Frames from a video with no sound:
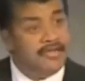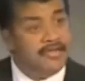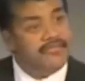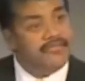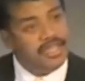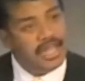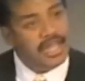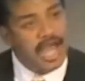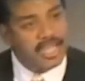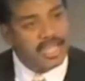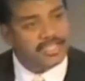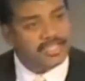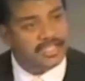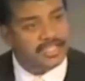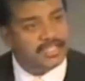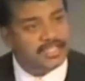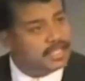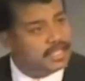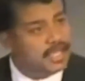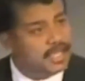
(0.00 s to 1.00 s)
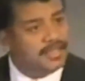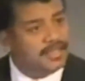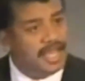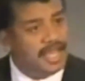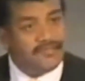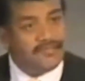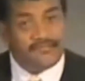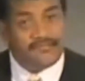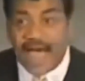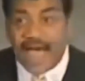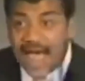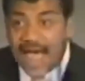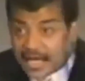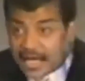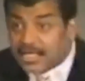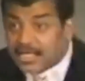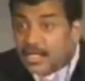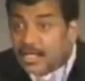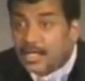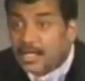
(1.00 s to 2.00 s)
And he realizes that, in
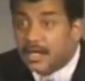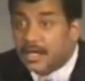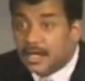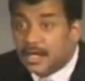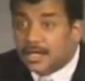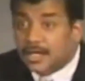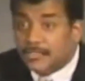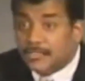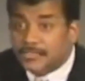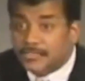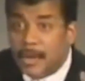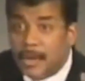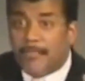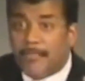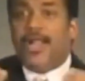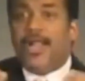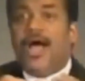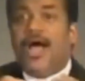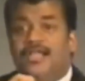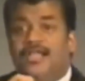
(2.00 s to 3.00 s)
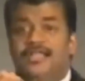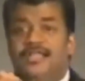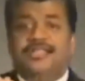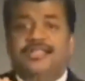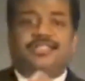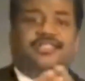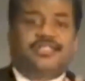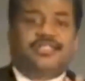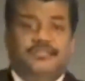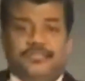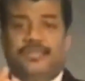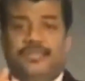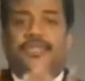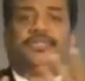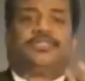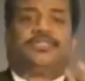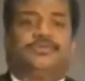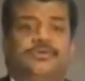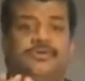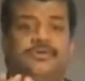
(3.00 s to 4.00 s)
fact, applying this
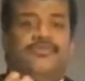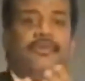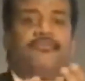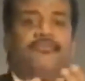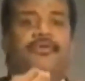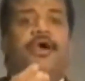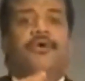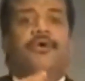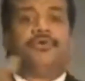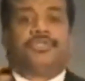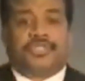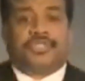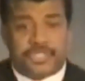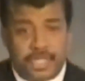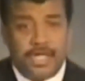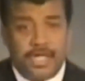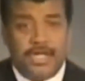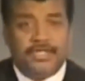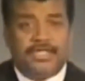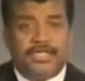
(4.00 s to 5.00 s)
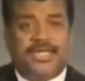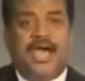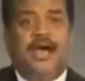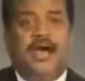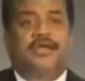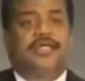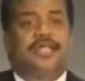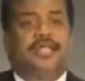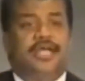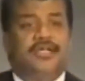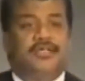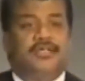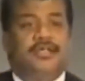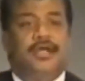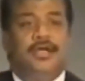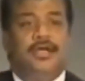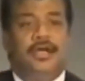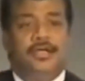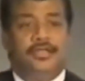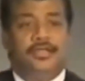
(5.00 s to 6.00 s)
simple sort of approach to
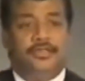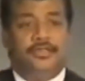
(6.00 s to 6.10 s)
calculating